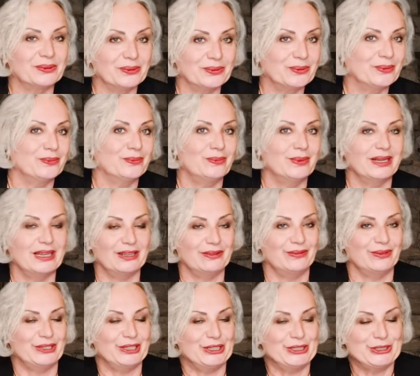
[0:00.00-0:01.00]
or whatever
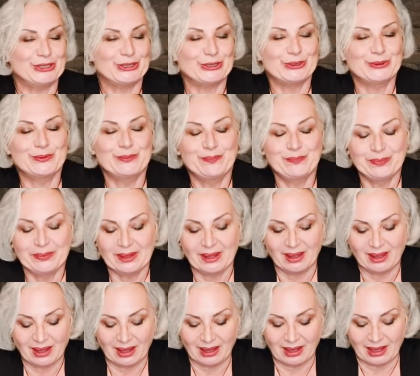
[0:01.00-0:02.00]
issue
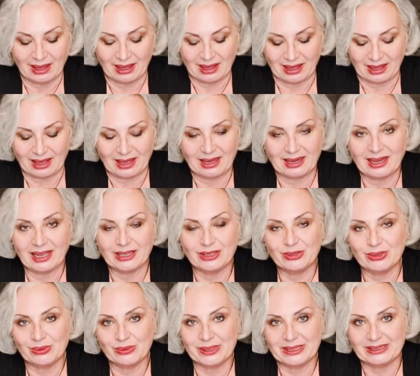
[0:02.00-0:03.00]
and I
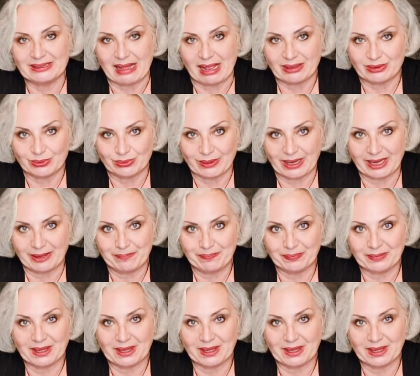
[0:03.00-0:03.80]
do it that way.